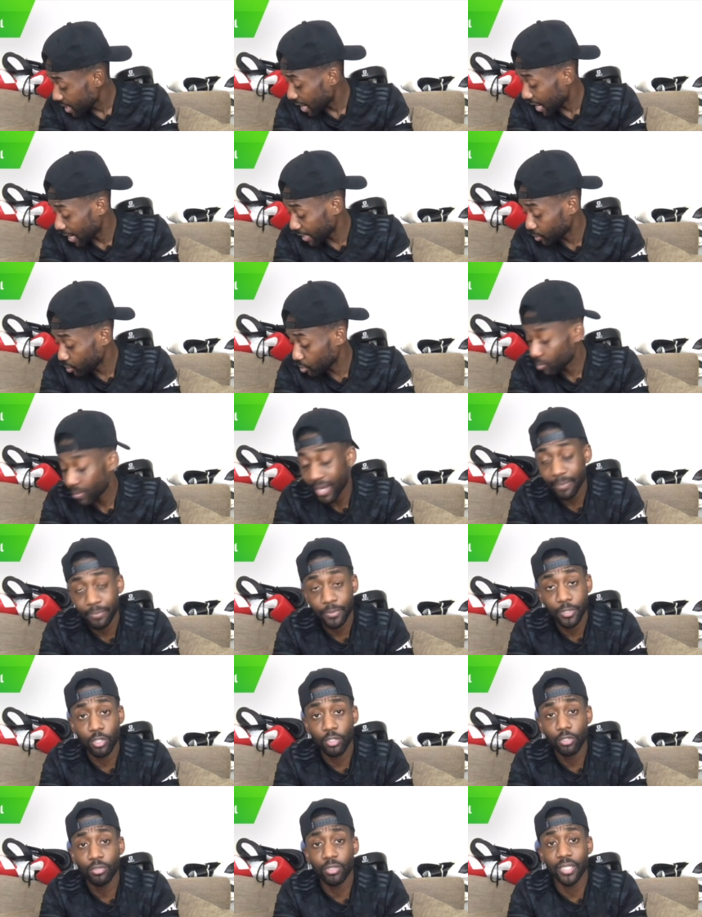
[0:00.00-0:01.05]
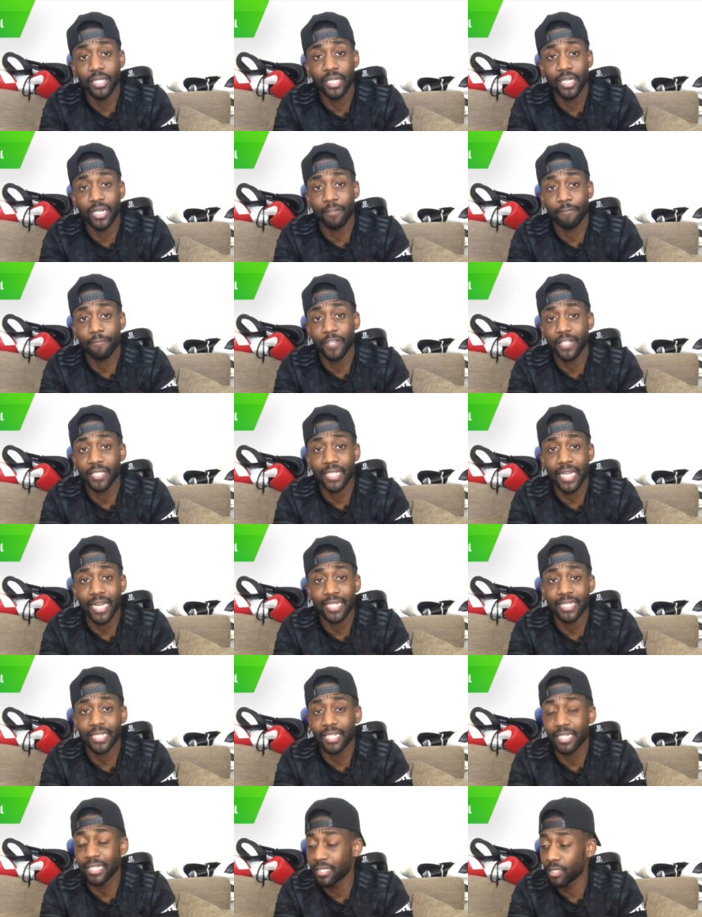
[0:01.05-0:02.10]
I do absolutely, and I think
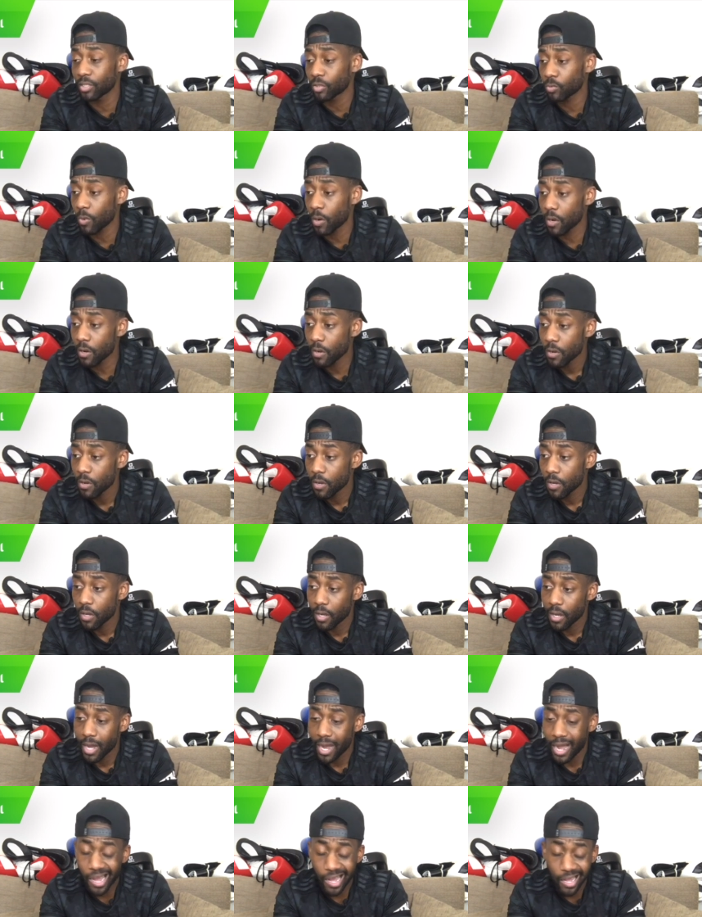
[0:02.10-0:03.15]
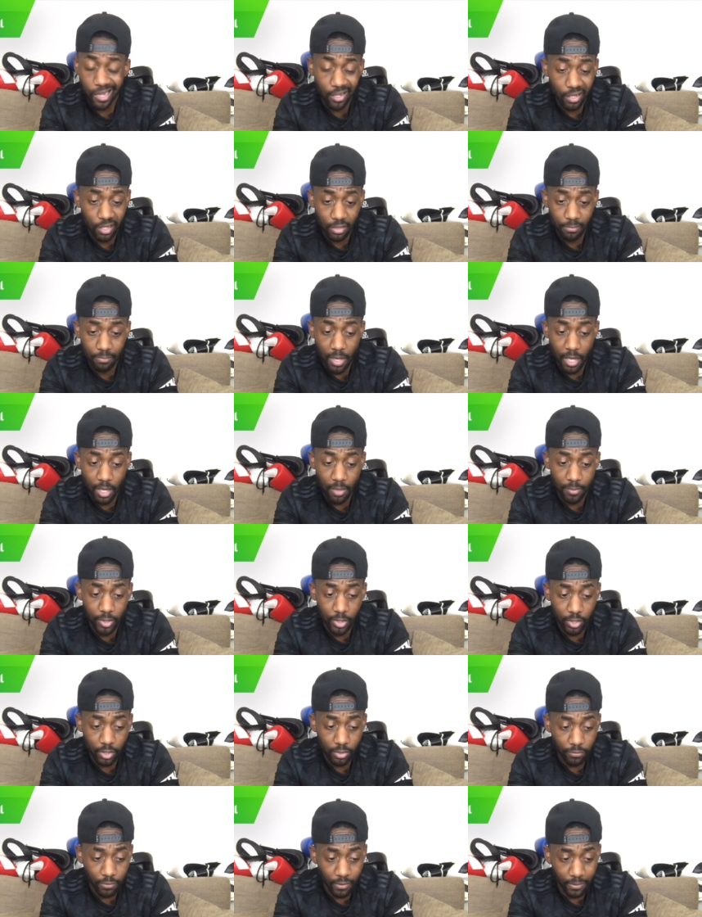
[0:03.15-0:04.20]
tactically as well. I heard
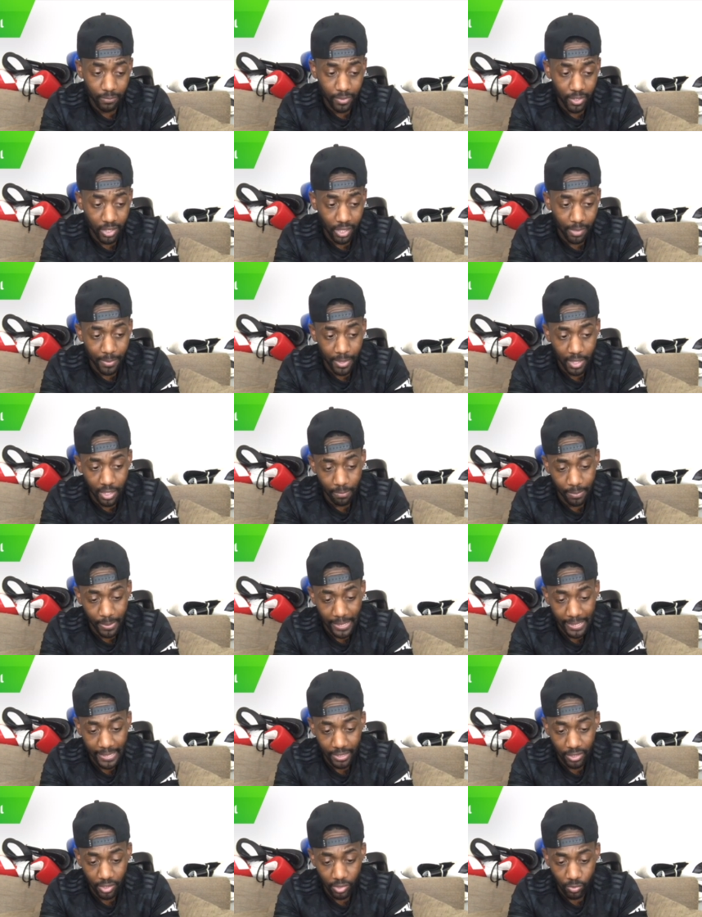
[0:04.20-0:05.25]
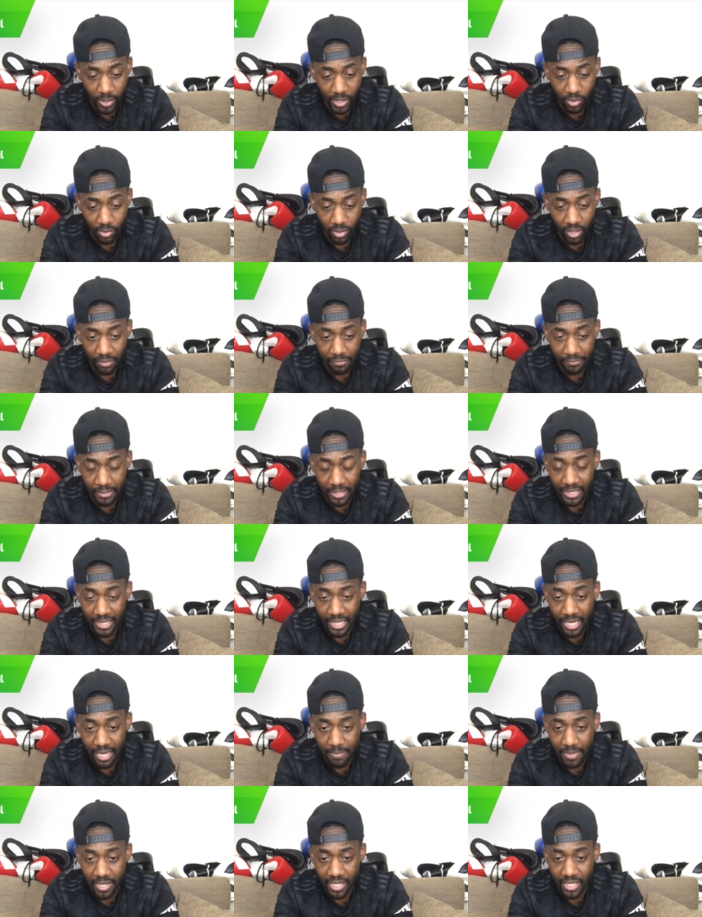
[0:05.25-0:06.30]
murmurs from some of the players when Oli first
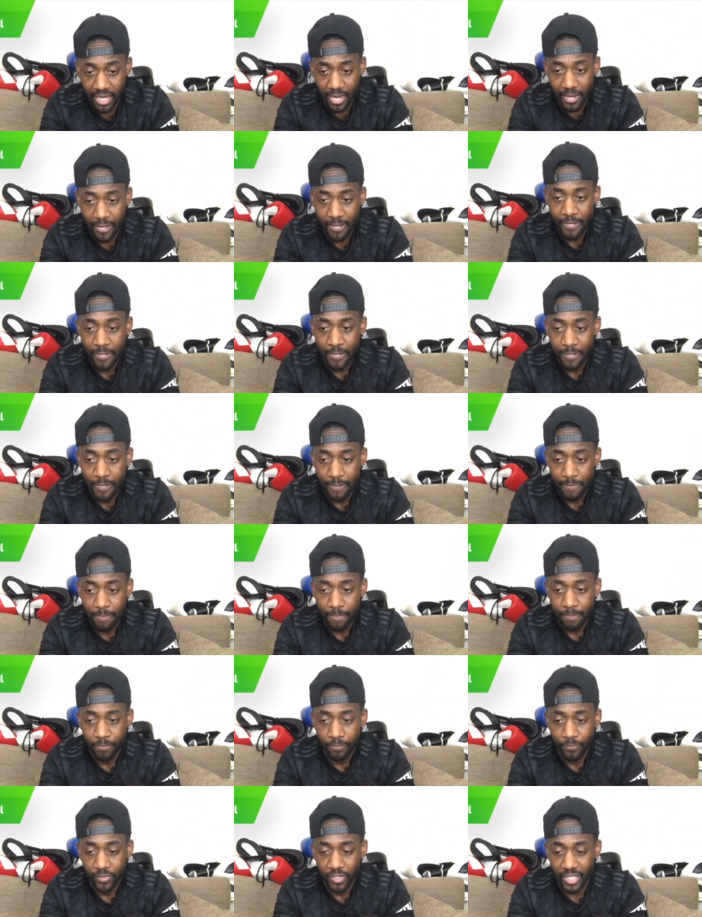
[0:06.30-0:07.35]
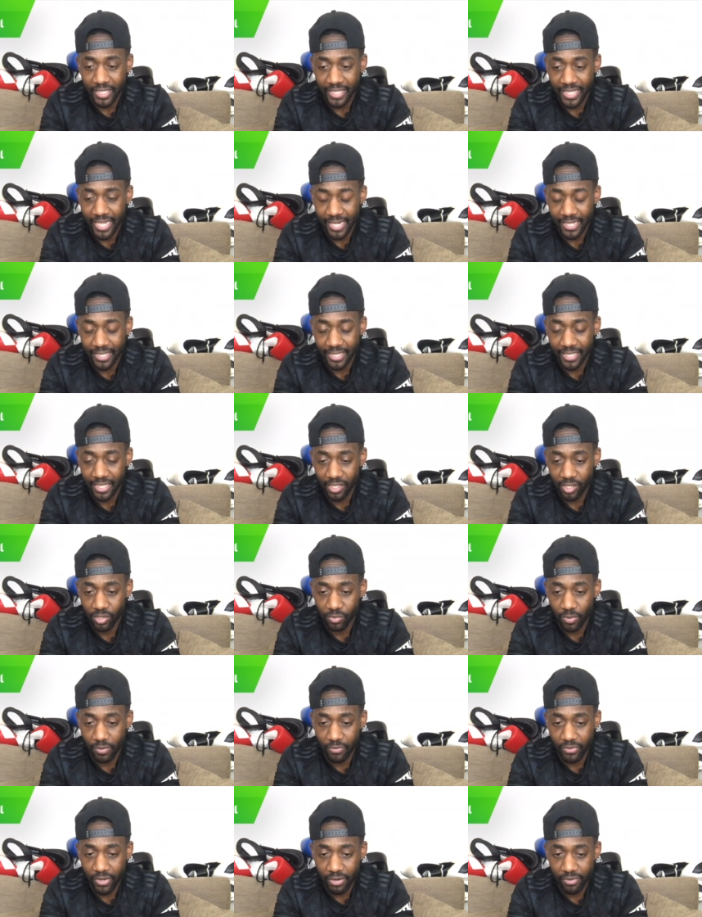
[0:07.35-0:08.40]
came in that the tactics were
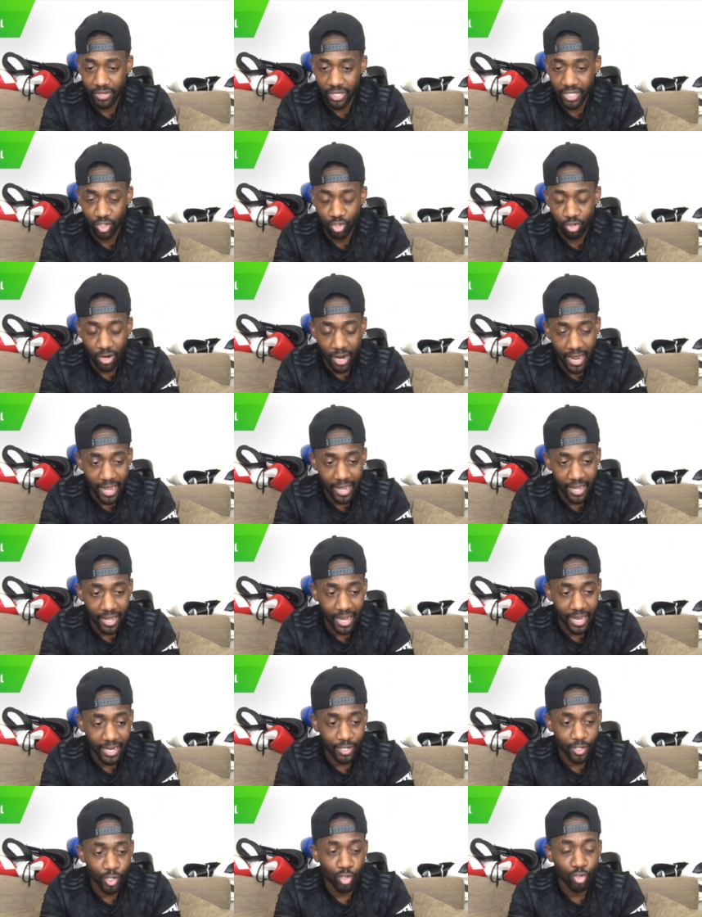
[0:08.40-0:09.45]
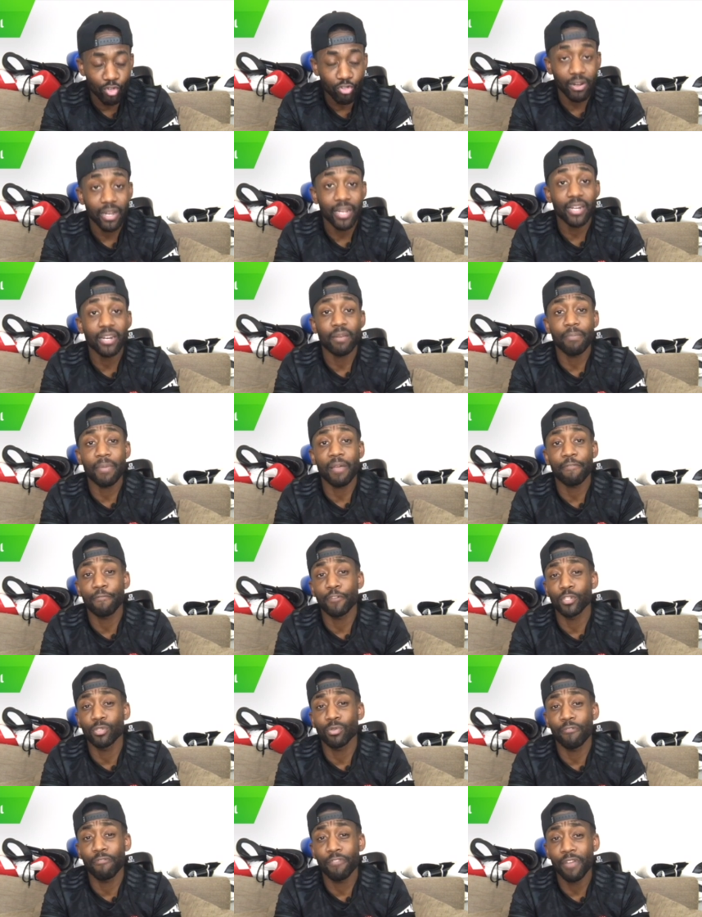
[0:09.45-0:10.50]
very dry and the training methods
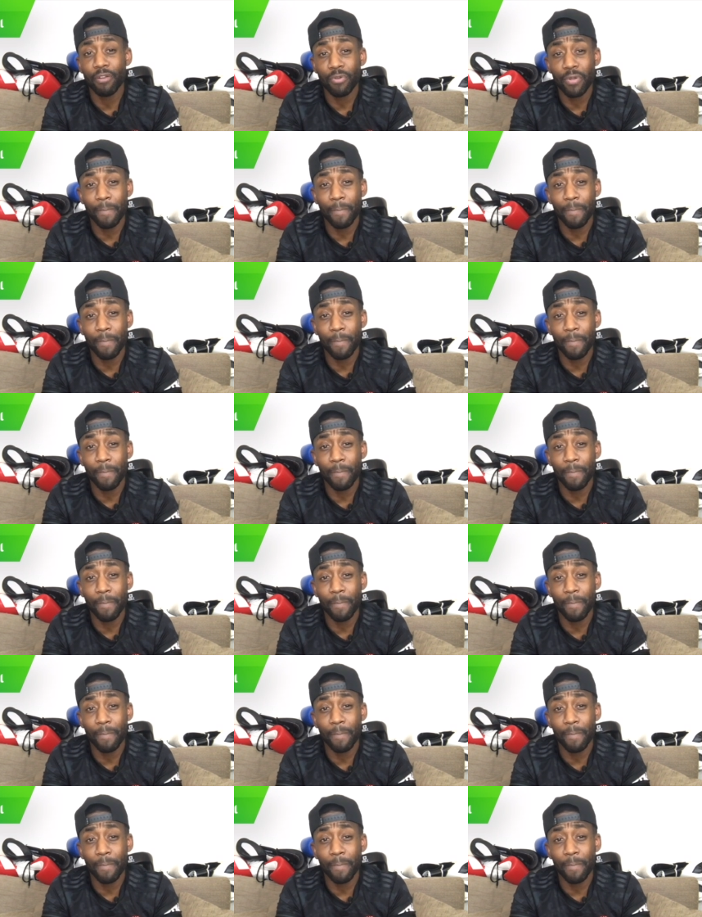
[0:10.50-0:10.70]
were very